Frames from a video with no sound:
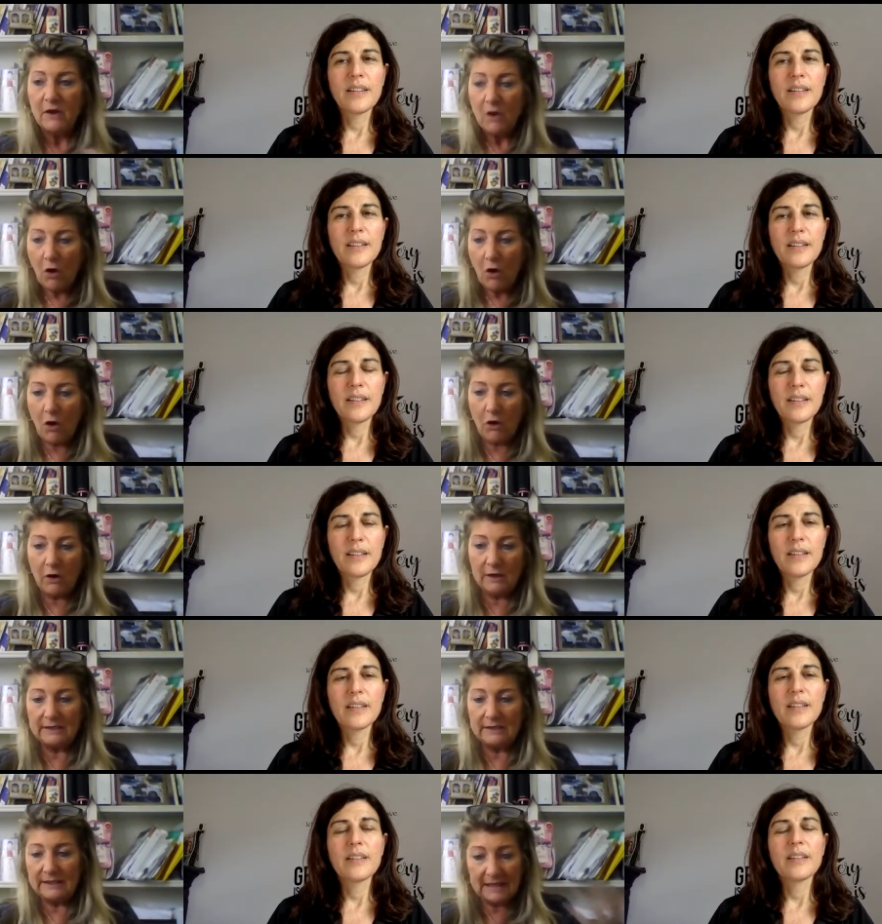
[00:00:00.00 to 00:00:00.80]
Speaker 1: on
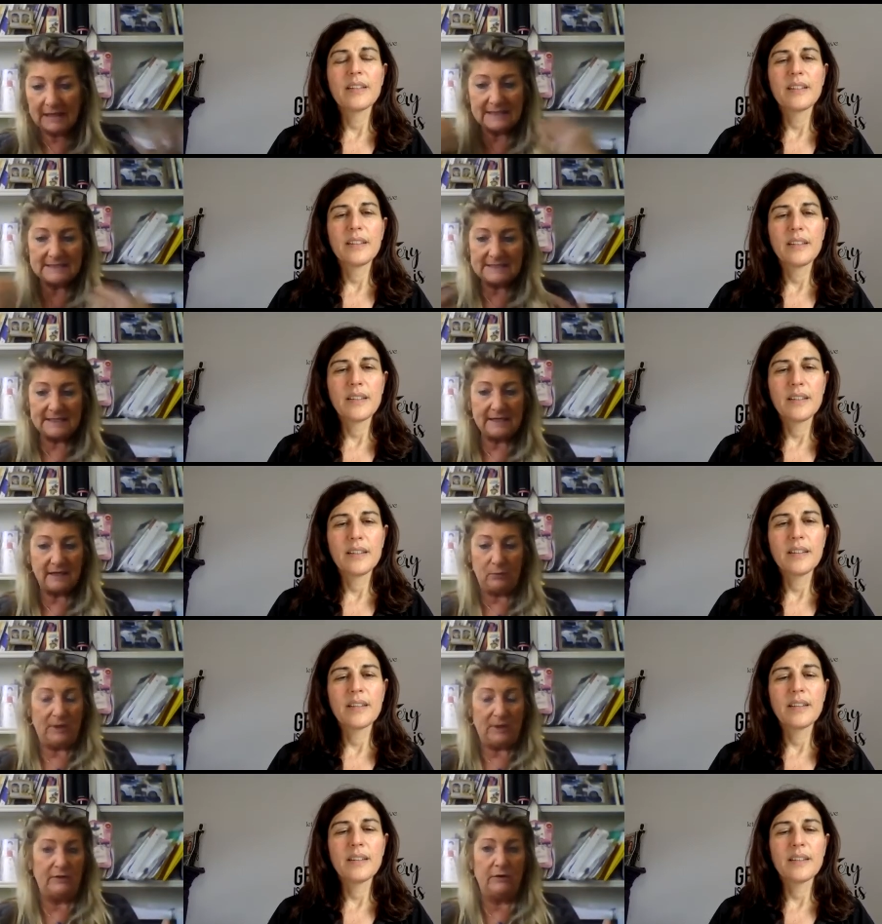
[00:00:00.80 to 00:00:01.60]
an idea,
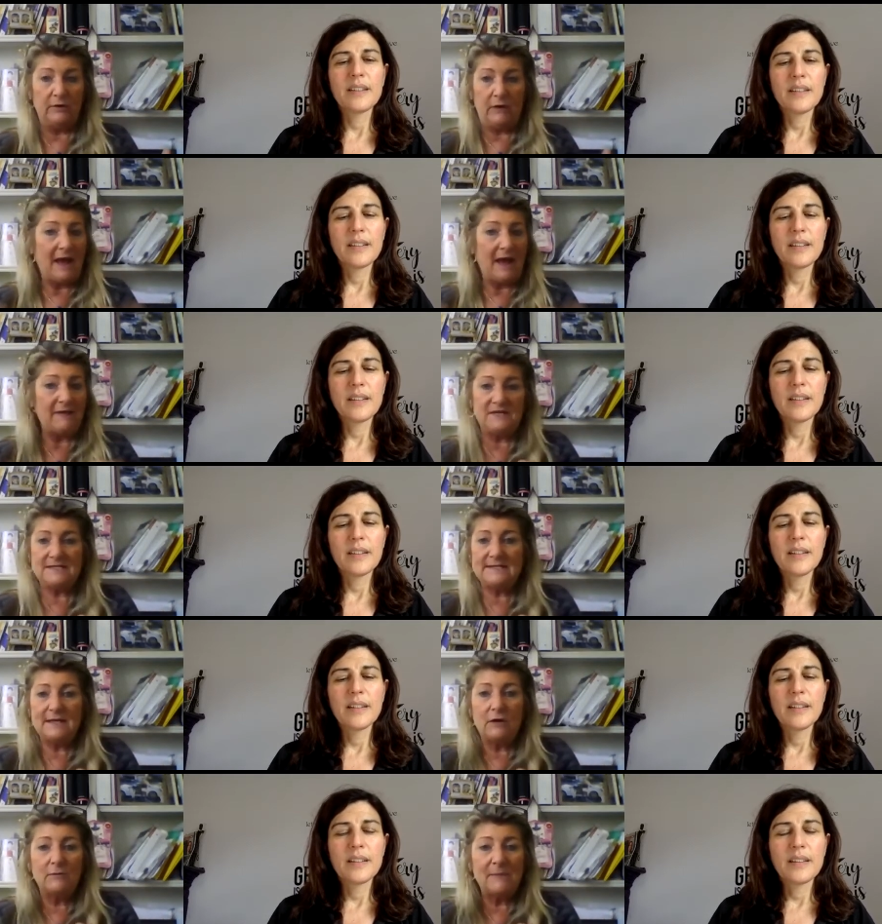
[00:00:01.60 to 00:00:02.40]
whether I have to
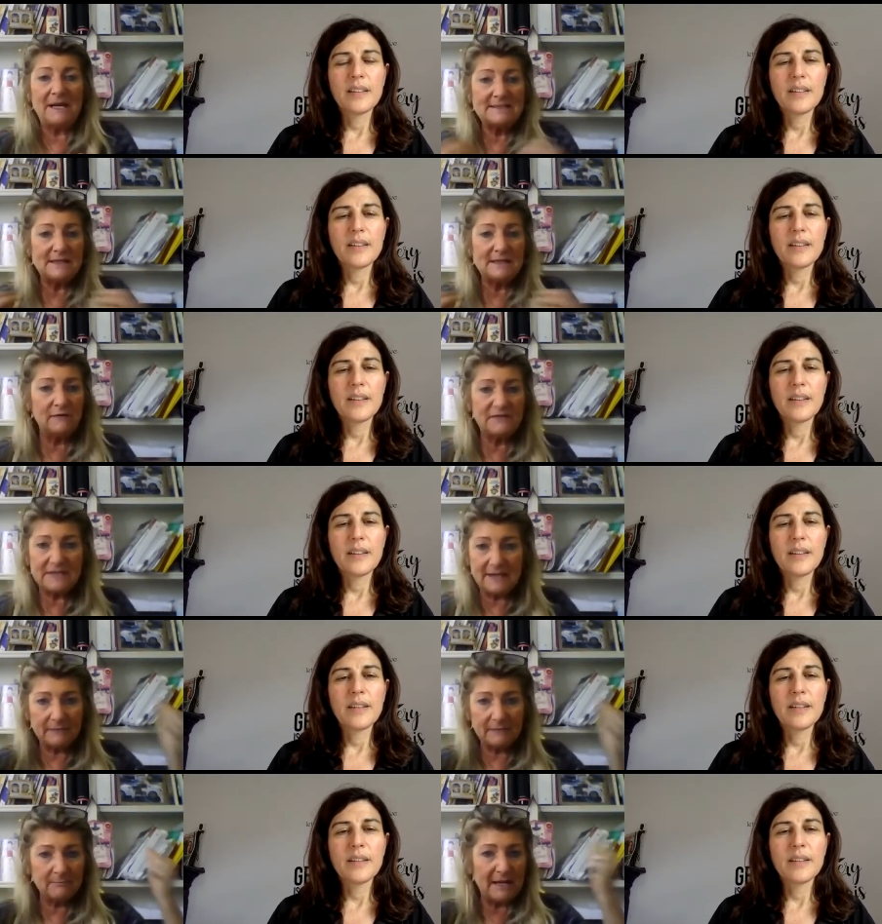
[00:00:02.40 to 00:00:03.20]
sell myself to
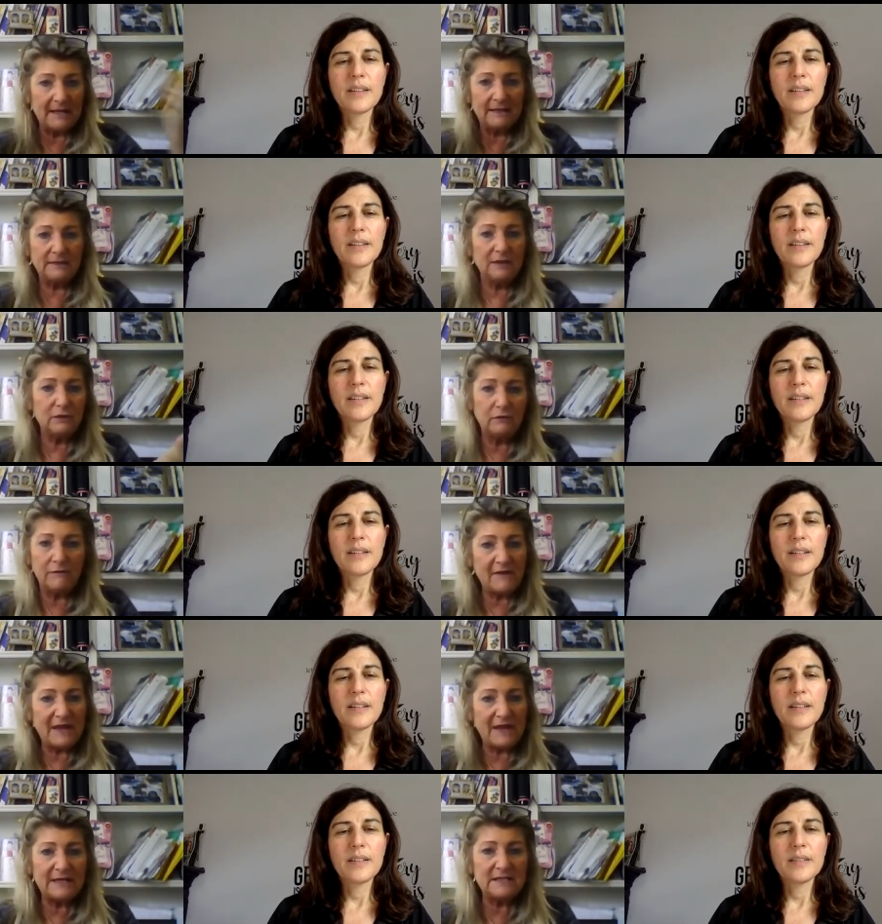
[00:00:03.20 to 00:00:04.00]
get my little
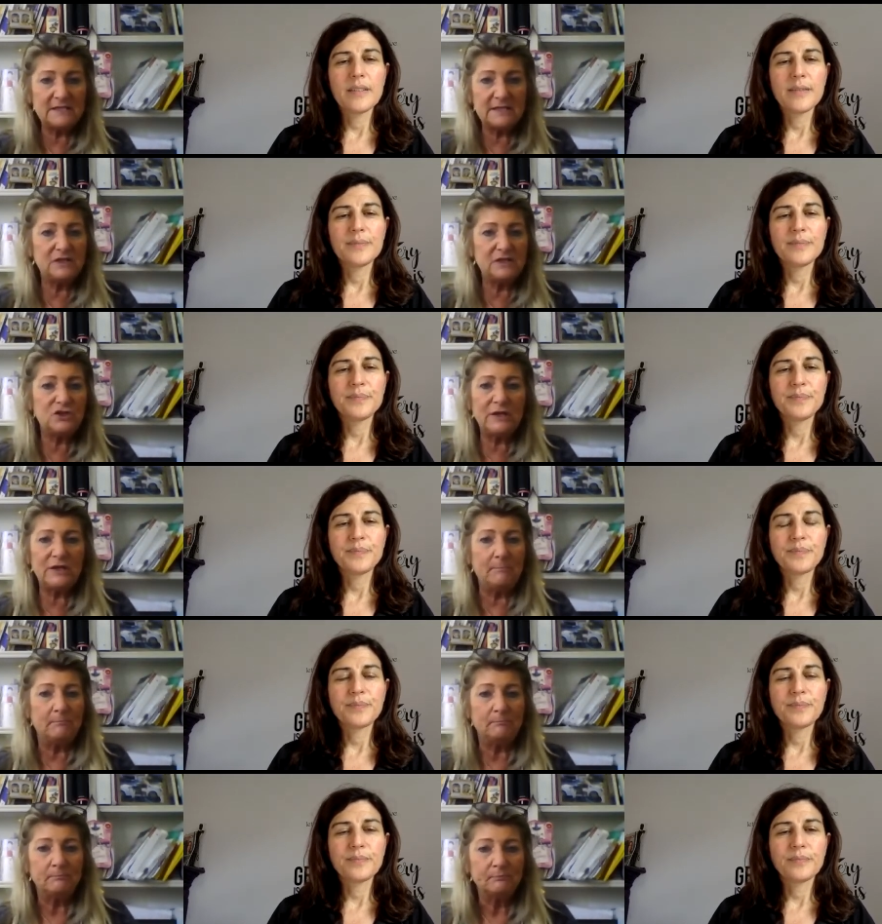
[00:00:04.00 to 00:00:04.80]
Fanny to the gym,
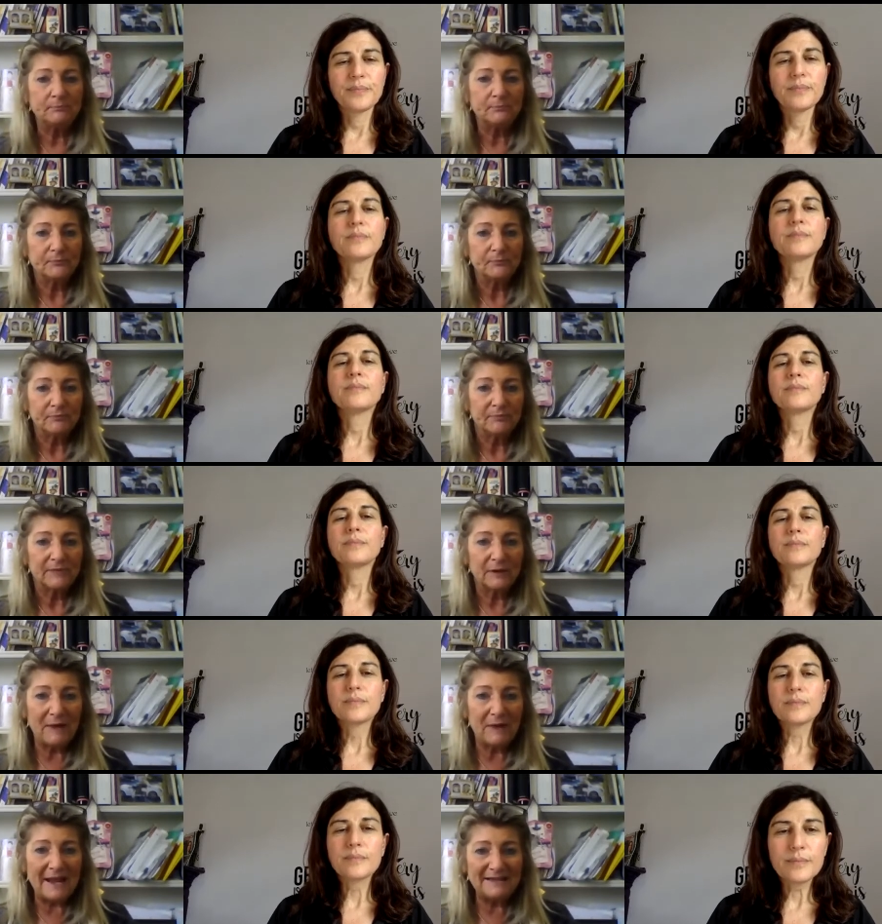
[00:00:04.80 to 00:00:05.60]

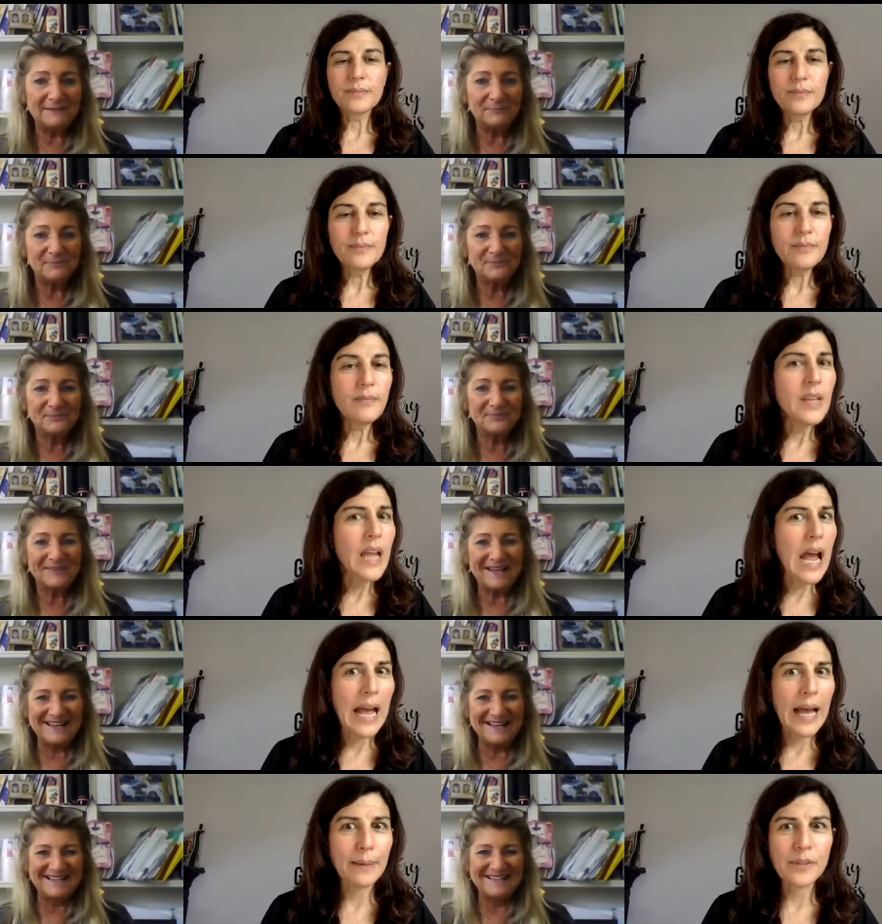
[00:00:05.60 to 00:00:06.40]
Speaker 2: right?
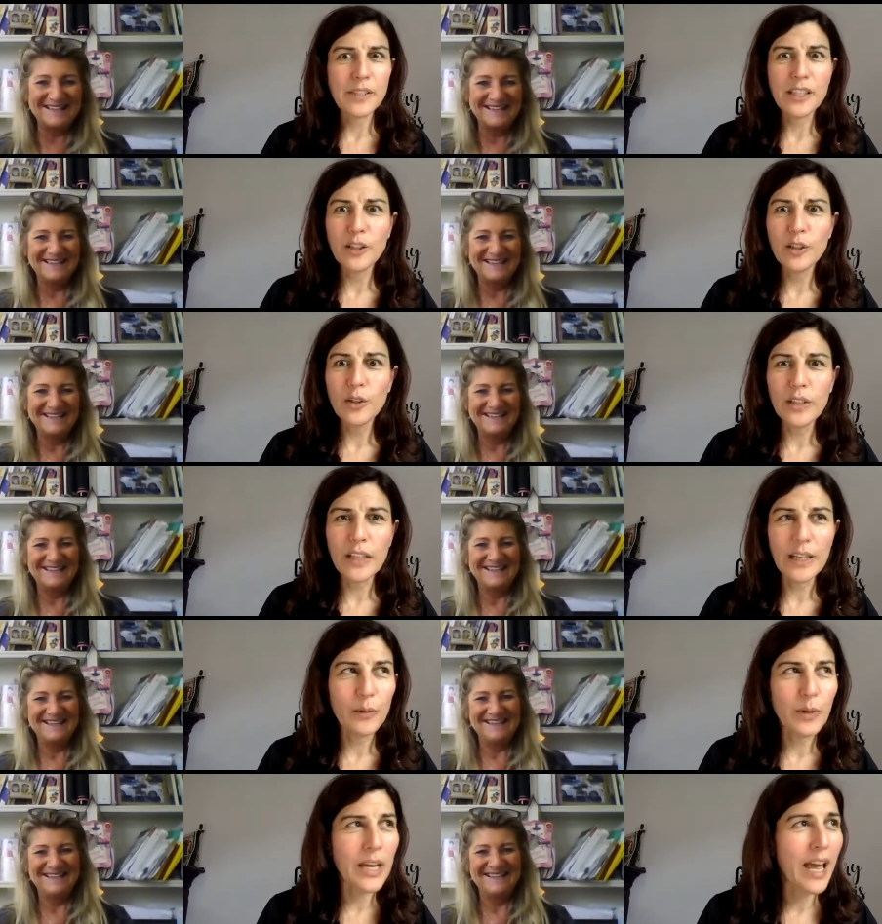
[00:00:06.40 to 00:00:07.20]

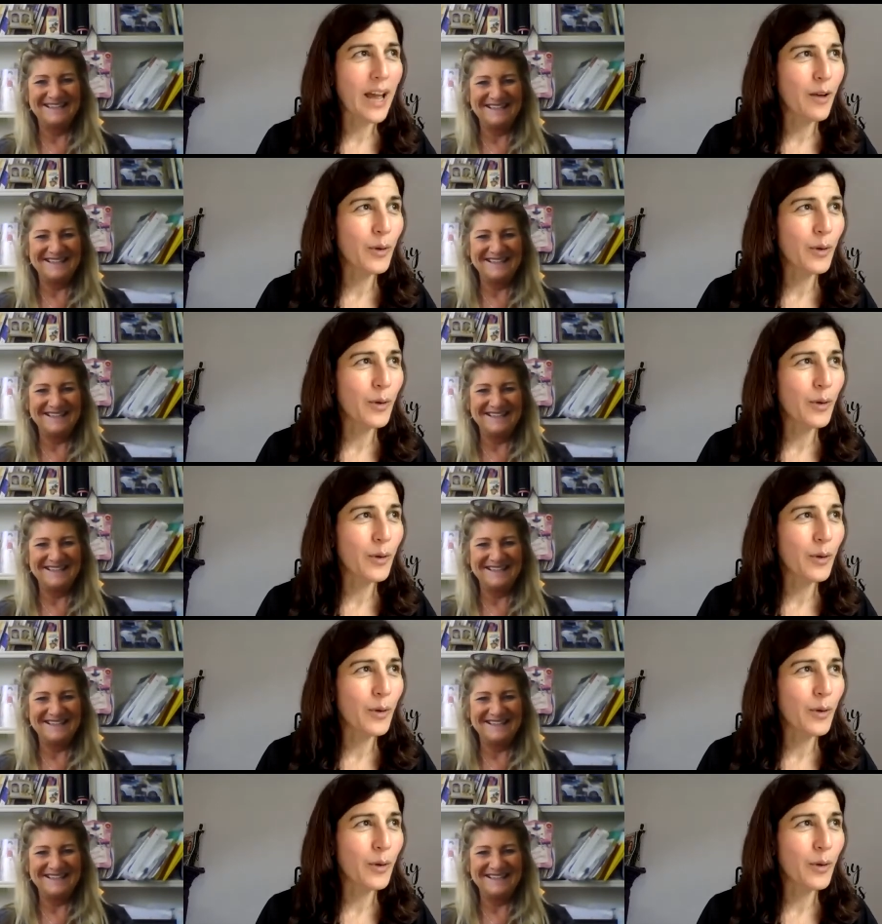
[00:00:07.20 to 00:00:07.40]
Absolutely, we have,